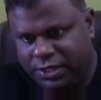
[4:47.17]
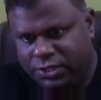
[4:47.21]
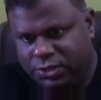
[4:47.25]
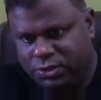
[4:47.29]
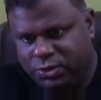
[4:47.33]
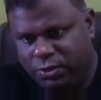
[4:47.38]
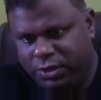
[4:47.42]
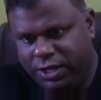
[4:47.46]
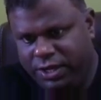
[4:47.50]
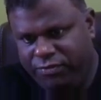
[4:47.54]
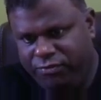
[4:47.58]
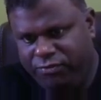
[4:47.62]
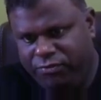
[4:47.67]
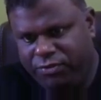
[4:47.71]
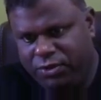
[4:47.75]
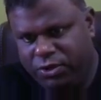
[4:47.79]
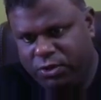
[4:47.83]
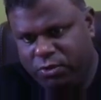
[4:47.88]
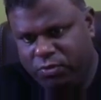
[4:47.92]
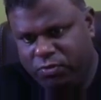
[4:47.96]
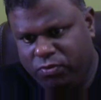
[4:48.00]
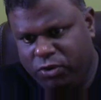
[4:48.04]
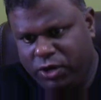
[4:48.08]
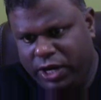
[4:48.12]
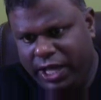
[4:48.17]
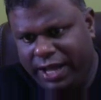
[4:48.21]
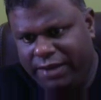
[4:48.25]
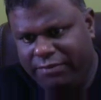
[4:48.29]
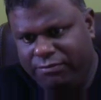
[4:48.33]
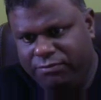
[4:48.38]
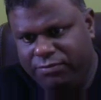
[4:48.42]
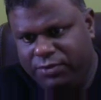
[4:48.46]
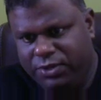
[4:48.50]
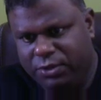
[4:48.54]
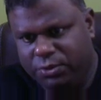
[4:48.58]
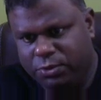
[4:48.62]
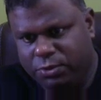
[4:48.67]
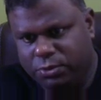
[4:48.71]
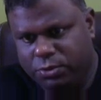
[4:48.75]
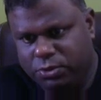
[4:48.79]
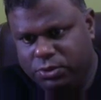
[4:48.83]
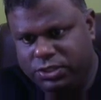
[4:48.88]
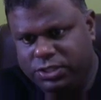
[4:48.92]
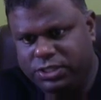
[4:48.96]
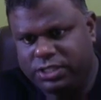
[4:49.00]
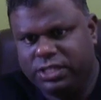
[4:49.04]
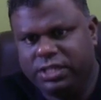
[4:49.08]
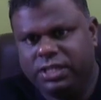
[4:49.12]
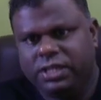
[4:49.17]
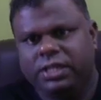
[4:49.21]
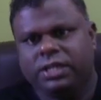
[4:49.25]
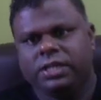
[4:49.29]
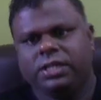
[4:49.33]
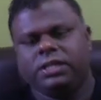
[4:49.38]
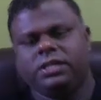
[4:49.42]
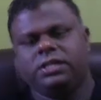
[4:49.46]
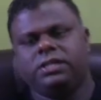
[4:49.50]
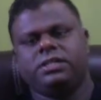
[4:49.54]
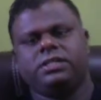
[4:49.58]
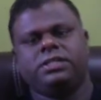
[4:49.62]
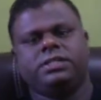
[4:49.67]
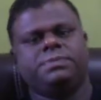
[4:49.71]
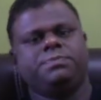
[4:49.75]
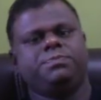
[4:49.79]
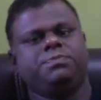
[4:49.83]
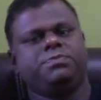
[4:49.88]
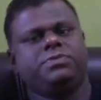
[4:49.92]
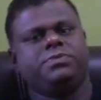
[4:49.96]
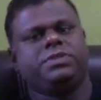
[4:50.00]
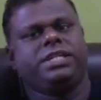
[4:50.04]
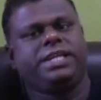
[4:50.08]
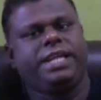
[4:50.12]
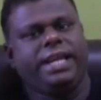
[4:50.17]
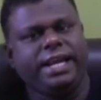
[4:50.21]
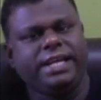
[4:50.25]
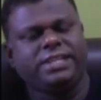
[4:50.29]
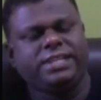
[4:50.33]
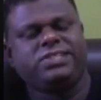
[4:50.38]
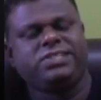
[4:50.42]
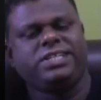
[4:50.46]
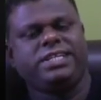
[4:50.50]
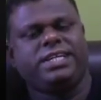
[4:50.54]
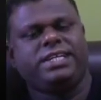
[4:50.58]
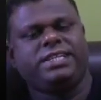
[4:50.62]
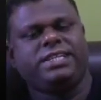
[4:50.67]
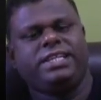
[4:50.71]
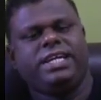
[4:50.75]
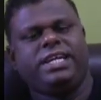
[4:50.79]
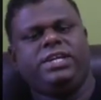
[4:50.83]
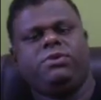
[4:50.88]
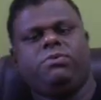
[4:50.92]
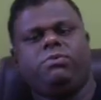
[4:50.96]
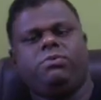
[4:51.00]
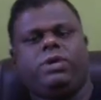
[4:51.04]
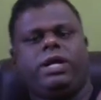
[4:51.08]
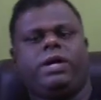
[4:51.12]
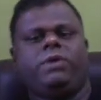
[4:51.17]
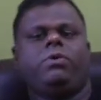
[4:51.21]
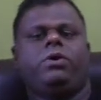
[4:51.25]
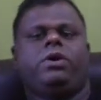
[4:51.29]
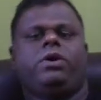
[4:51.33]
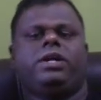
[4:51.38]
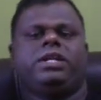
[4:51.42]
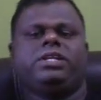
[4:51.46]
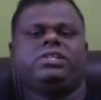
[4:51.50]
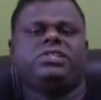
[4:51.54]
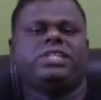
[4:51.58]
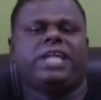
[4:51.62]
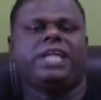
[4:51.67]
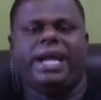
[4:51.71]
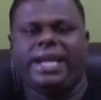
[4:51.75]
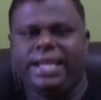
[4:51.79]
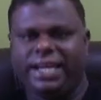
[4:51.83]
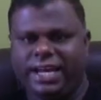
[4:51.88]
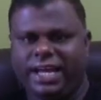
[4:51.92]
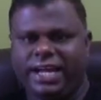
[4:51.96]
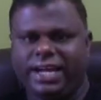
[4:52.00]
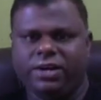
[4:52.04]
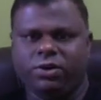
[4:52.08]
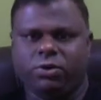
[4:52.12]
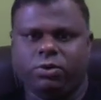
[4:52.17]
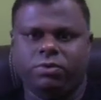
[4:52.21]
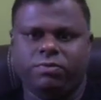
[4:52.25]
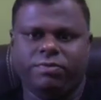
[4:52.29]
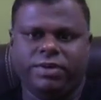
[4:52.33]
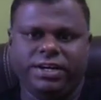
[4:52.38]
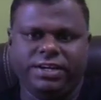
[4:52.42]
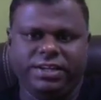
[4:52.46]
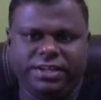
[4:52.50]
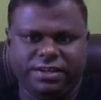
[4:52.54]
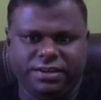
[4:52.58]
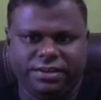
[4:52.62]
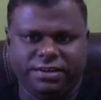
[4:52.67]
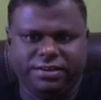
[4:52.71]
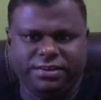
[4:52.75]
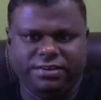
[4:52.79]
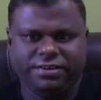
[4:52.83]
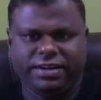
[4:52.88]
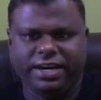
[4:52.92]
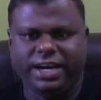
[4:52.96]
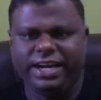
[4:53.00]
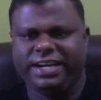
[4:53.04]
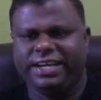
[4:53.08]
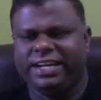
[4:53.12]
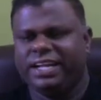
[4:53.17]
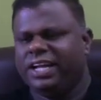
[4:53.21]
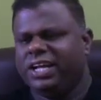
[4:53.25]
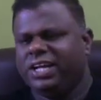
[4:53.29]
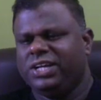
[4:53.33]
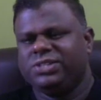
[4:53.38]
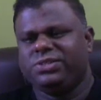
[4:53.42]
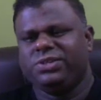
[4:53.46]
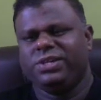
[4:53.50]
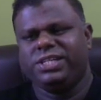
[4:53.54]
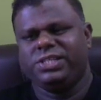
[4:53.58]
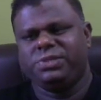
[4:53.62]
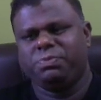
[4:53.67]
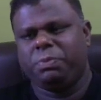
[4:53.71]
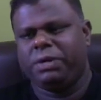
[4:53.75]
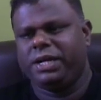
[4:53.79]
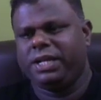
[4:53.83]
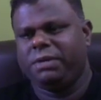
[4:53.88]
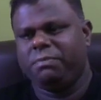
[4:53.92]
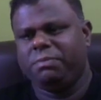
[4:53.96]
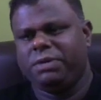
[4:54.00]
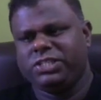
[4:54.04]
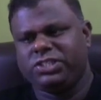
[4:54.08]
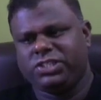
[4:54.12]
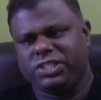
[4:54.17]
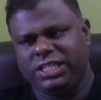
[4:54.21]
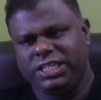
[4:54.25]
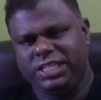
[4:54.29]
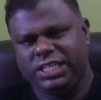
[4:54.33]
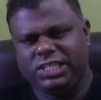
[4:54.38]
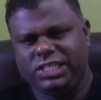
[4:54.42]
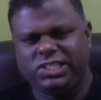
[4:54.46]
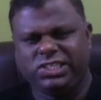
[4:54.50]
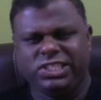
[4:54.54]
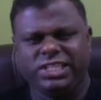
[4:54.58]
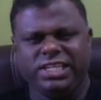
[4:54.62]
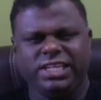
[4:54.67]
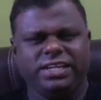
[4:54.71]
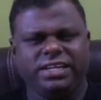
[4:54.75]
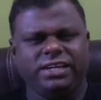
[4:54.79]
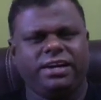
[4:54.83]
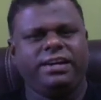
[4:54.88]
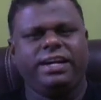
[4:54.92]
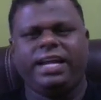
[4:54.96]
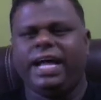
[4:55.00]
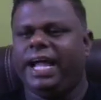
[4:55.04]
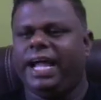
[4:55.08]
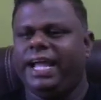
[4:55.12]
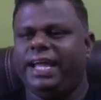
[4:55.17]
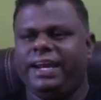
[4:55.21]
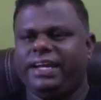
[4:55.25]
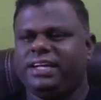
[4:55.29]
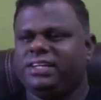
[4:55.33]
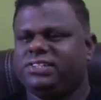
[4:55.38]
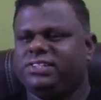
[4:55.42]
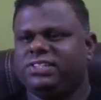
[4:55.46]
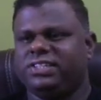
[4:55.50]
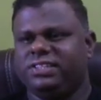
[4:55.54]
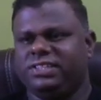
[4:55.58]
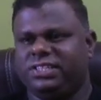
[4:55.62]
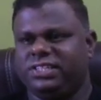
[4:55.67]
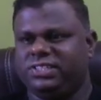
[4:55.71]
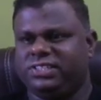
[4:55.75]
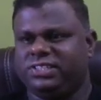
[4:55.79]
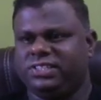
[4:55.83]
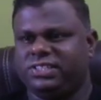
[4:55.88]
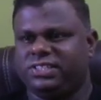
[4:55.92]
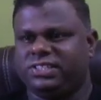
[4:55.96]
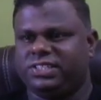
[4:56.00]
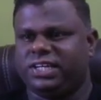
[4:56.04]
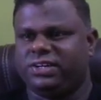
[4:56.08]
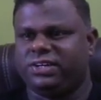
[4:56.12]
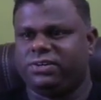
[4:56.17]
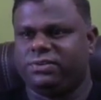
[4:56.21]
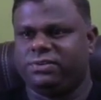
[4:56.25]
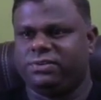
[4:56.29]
So if you would have used KCN, then you would have got a cyanide over here, right? So it's pretty much easy, a direct synthesis.